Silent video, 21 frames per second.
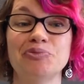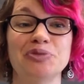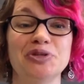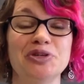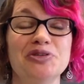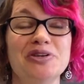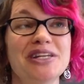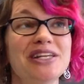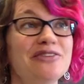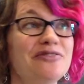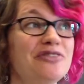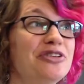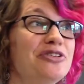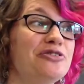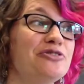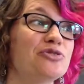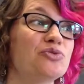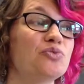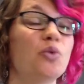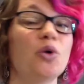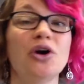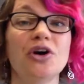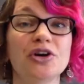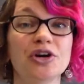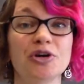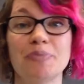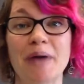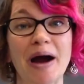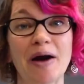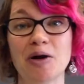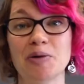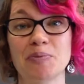You can even use Word or
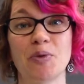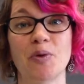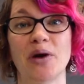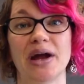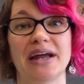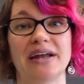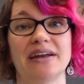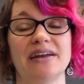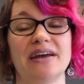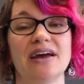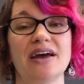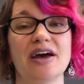PowerPoint.